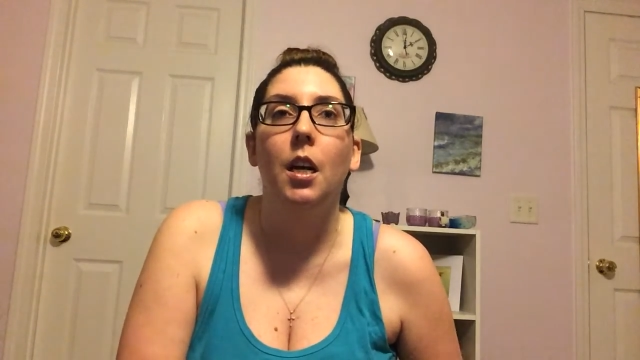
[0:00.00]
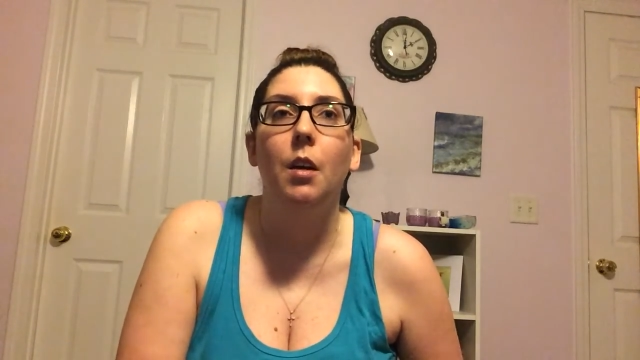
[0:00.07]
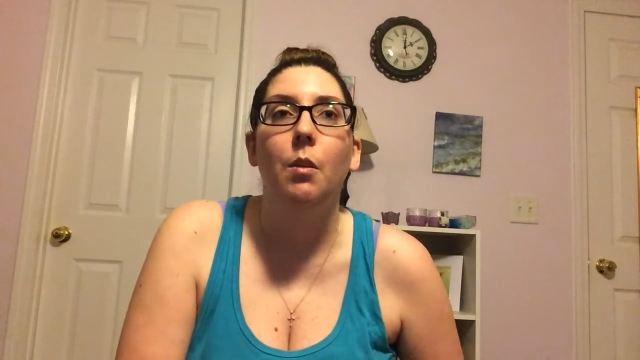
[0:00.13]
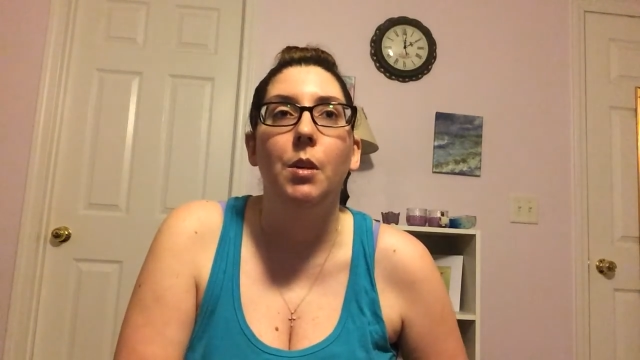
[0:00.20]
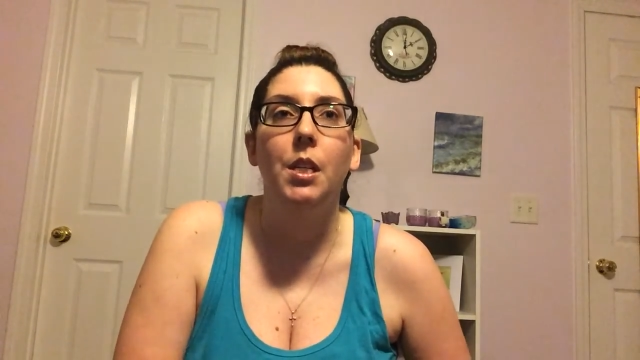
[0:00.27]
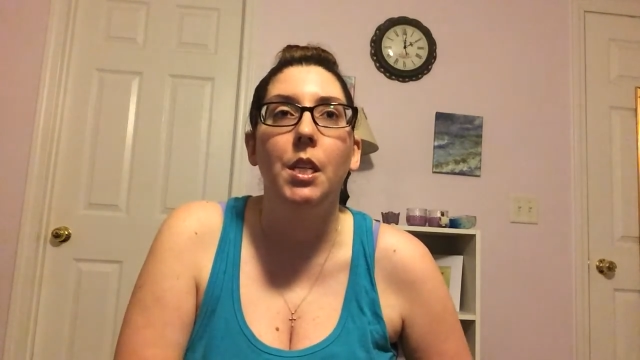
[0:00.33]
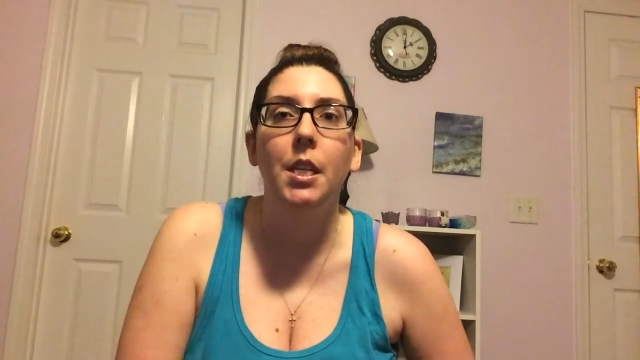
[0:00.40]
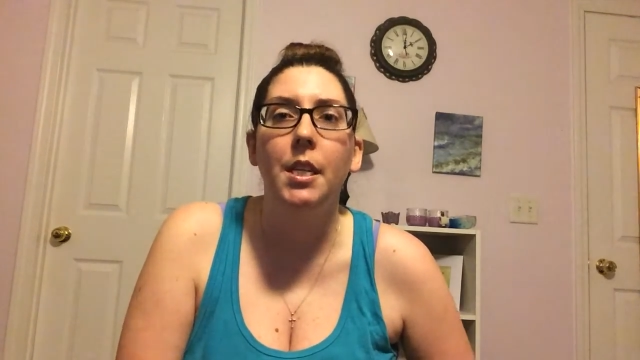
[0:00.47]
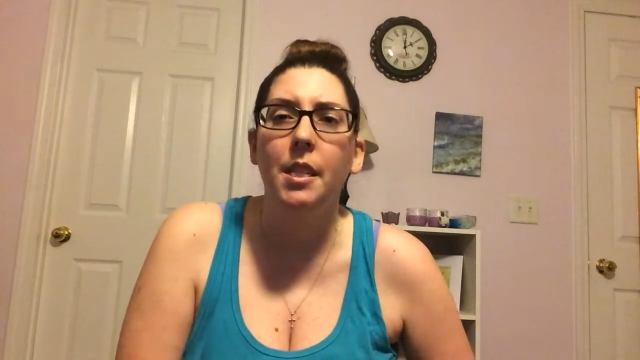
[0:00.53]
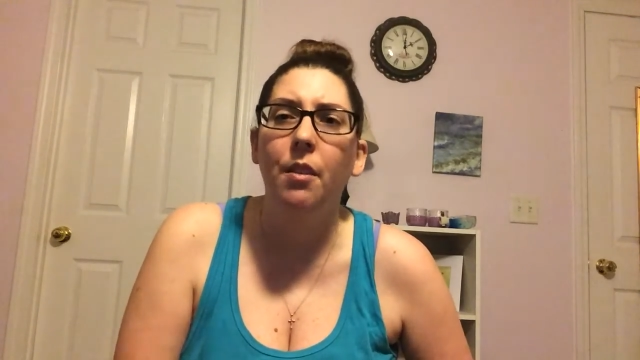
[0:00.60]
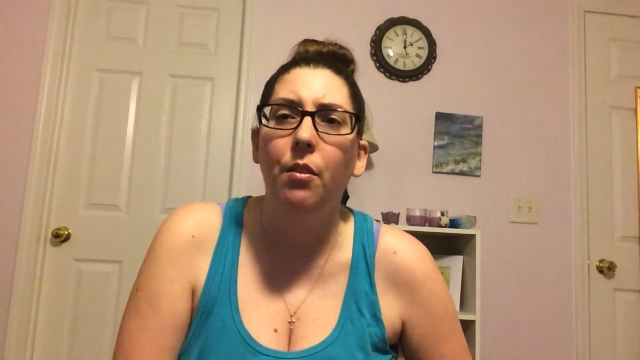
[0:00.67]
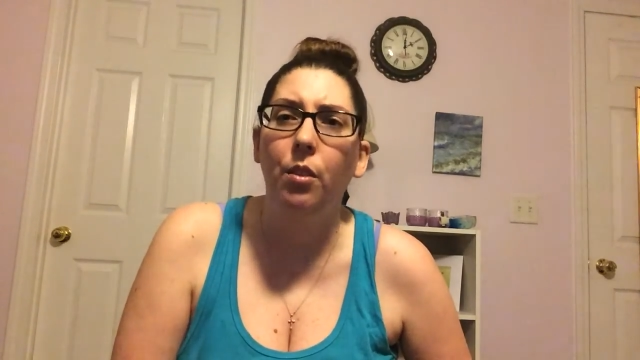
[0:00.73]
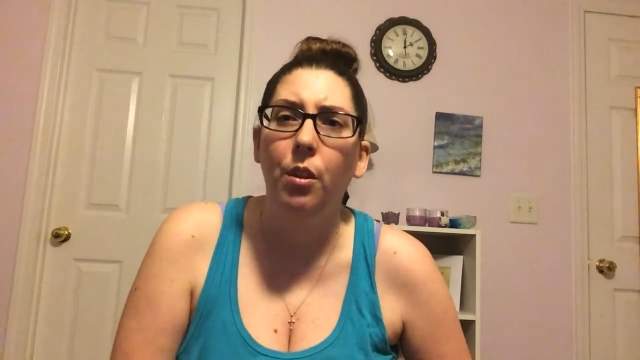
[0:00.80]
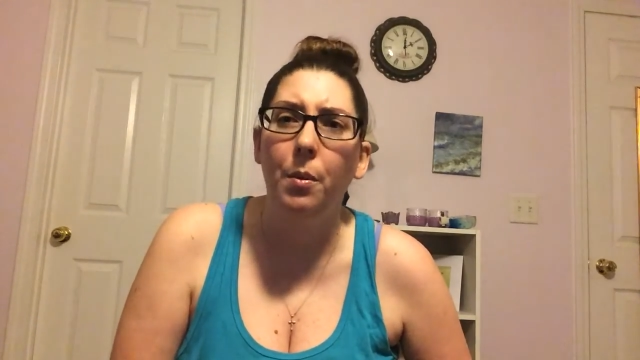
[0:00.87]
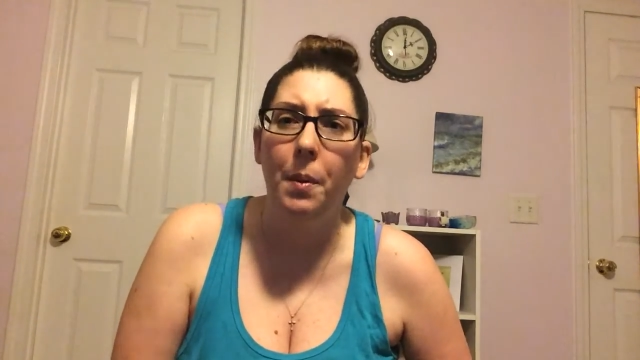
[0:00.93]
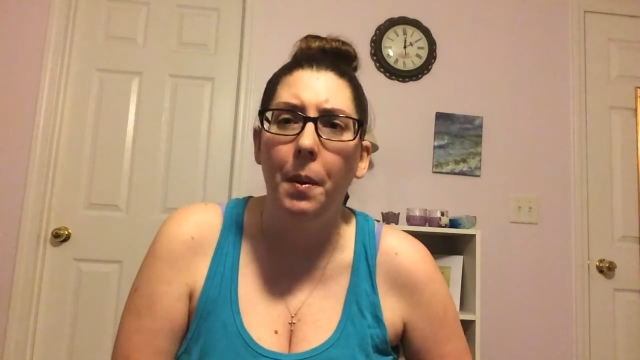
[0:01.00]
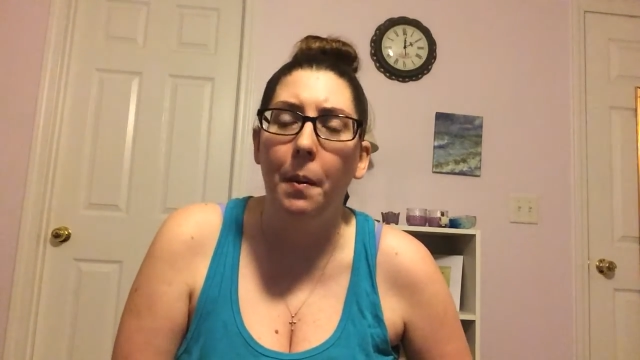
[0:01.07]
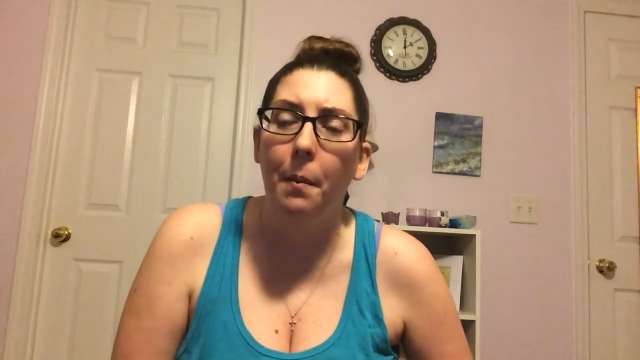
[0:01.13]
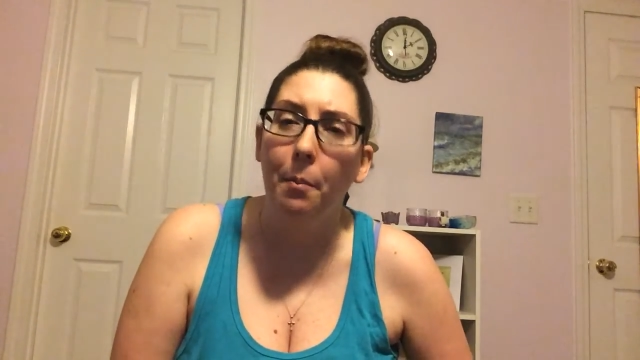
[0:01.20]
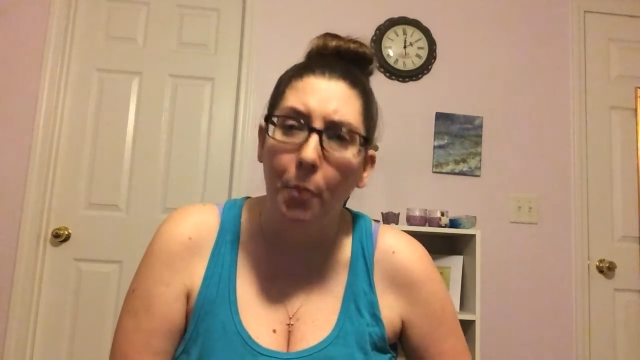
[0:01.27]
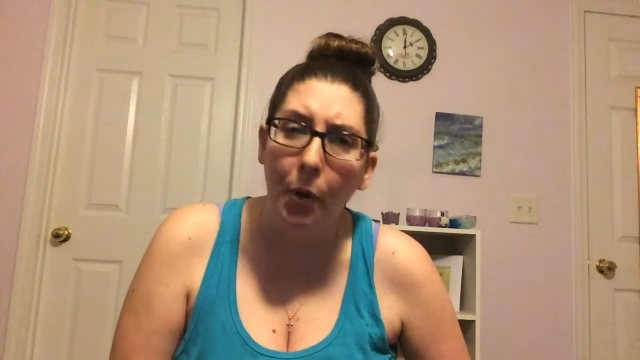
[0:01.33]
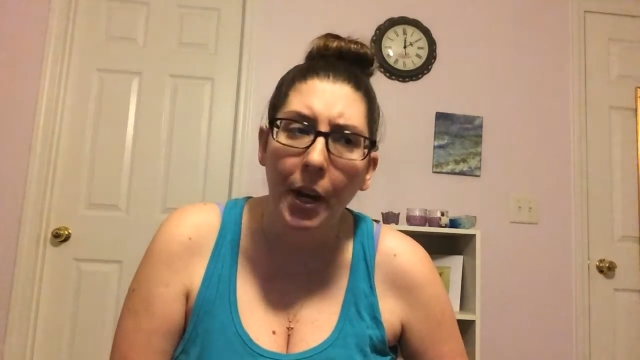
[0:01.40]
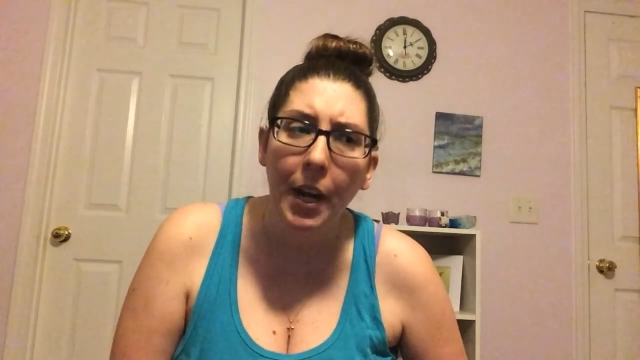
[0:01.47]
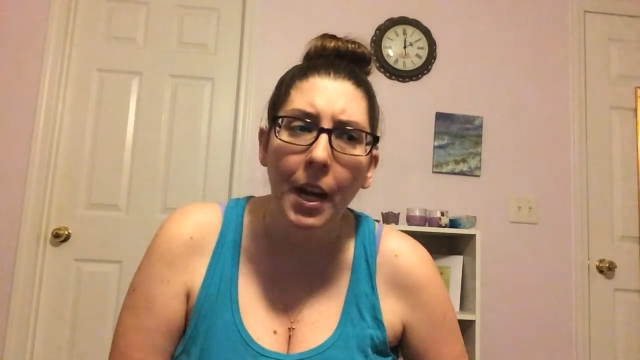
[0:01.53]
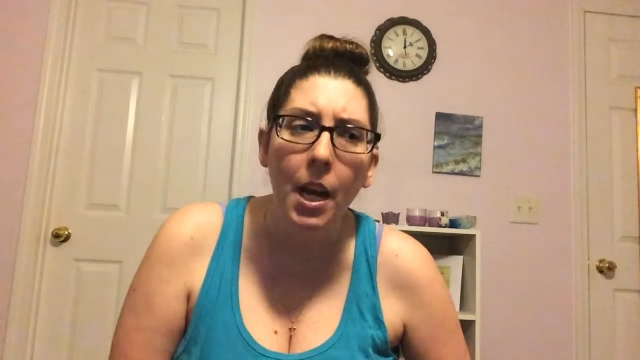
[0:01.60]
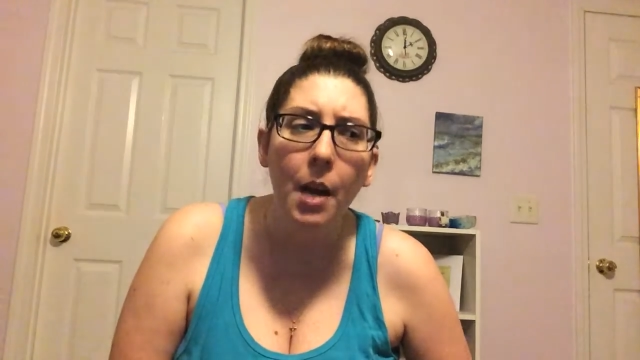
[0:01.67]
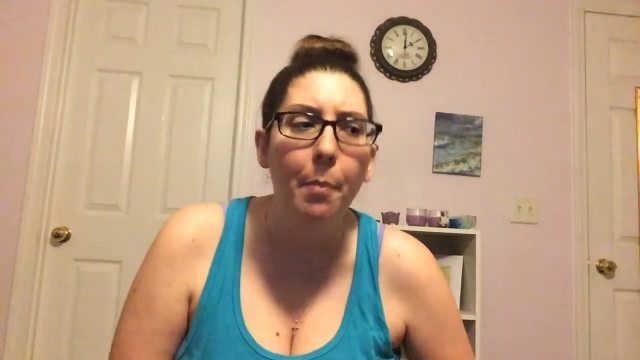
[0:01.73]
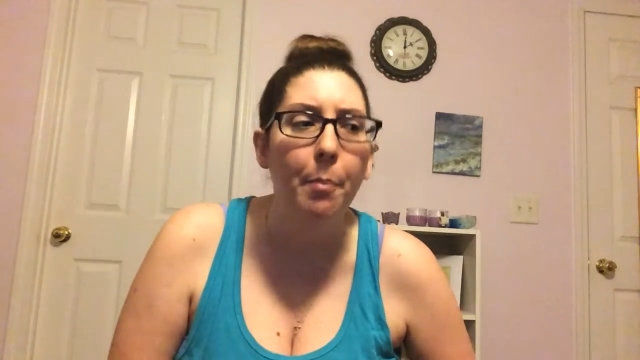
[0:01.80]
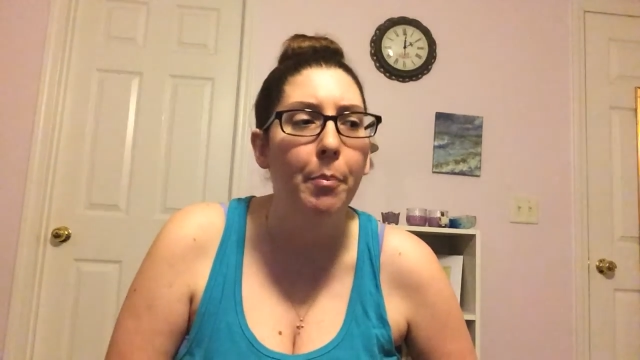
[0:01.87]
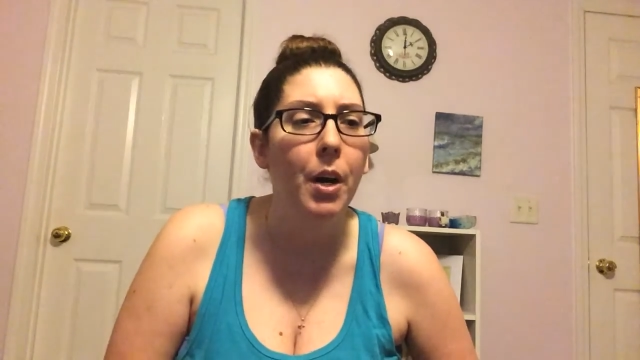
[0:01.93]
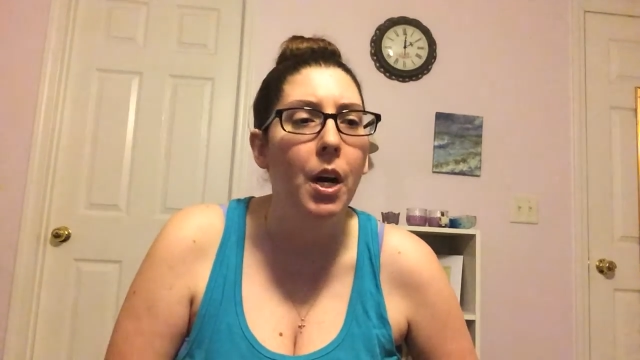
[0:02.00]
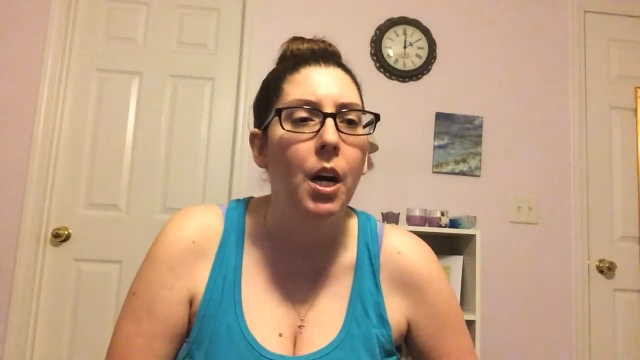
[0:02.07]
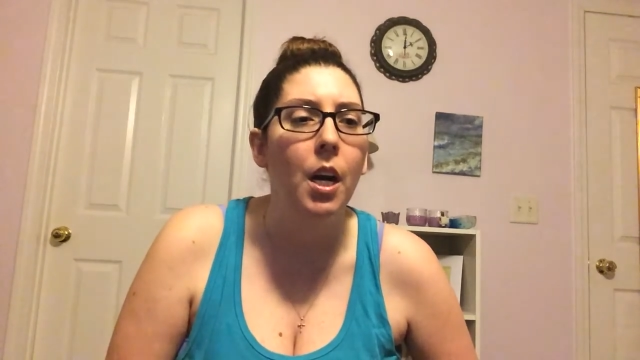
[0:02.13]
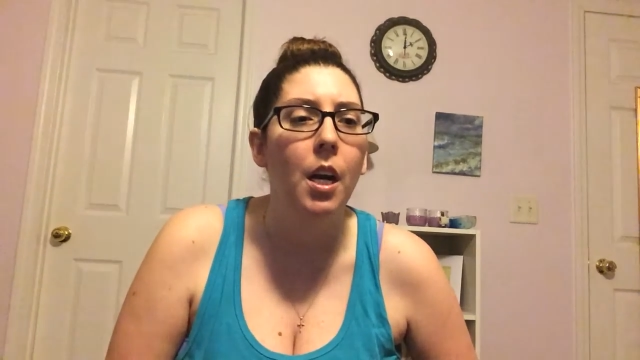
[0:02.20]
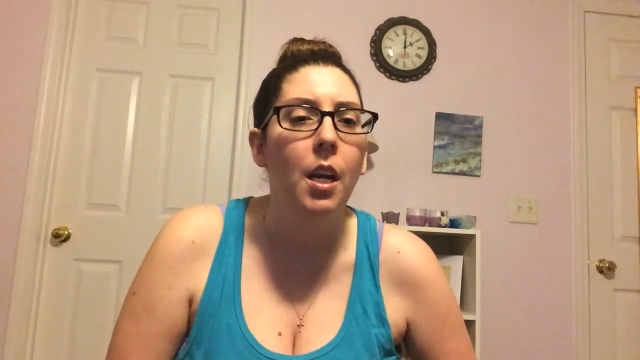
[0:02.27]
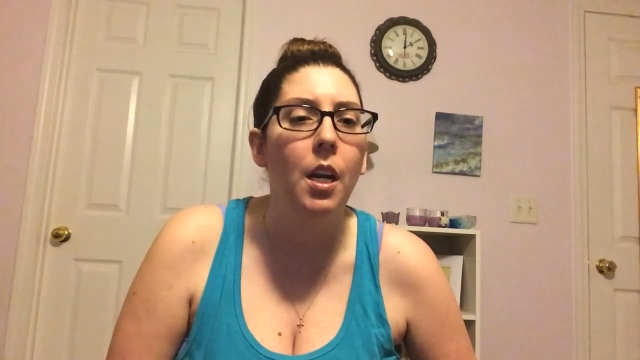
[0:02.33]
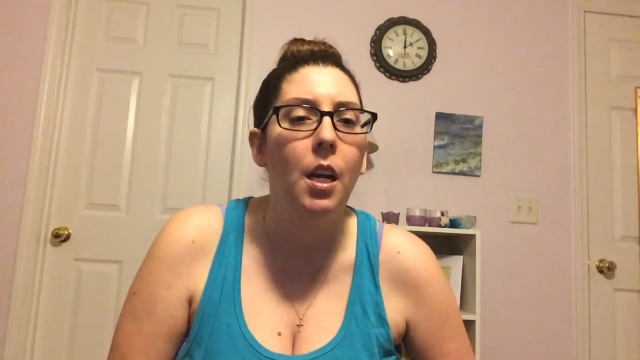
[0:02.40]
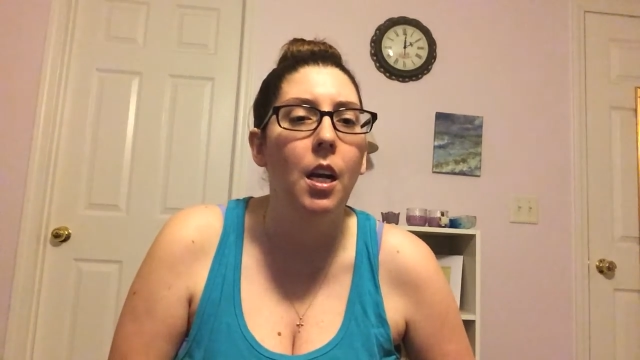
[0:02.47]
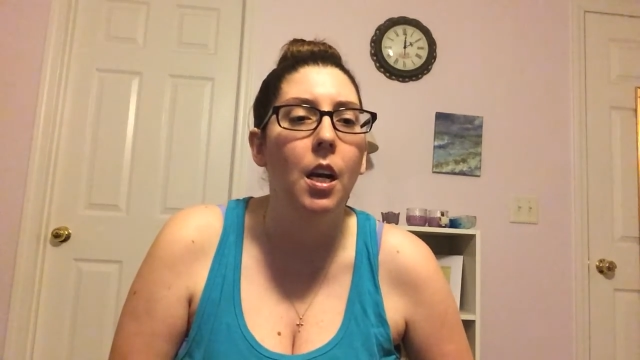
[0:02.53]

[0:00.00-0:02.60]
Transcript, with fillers: it was nice to have a little bit of a break, but